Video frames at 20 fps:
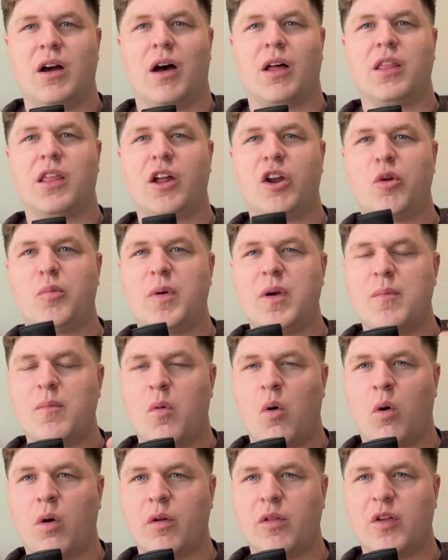a little bit
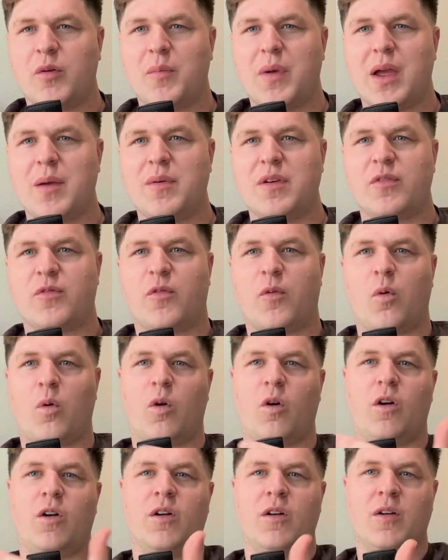more than maybe
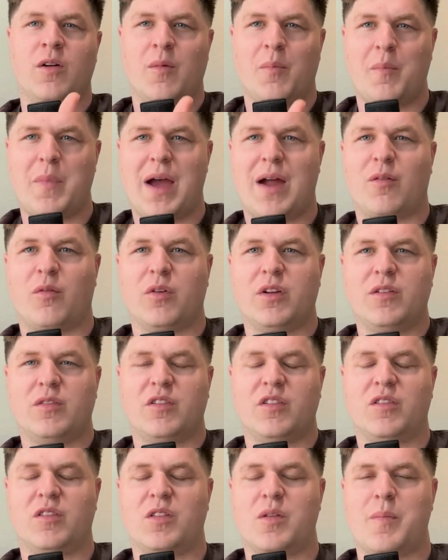for Matt
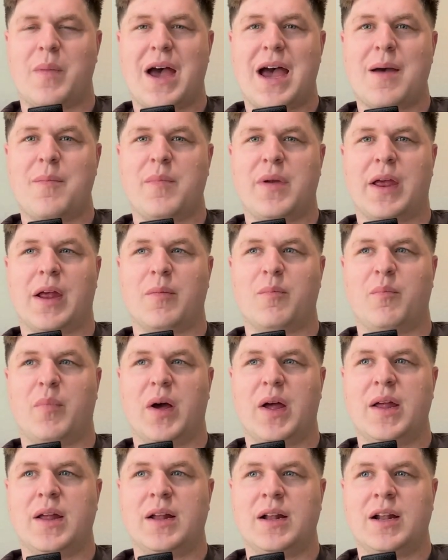Reeves' The Batman.
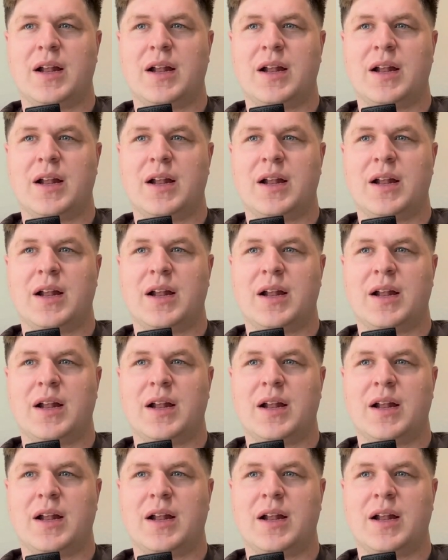But